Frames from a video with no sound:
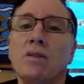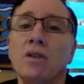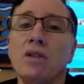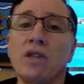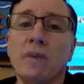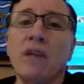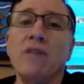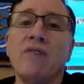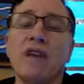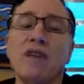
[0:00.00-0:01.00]
When somebody
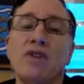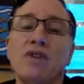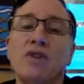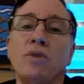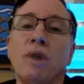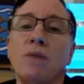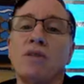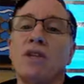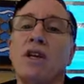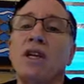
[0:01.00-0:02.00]
invites you to a Bible
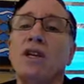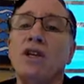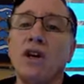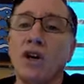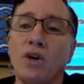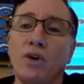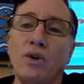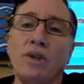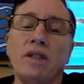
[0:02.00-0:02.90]
study, go.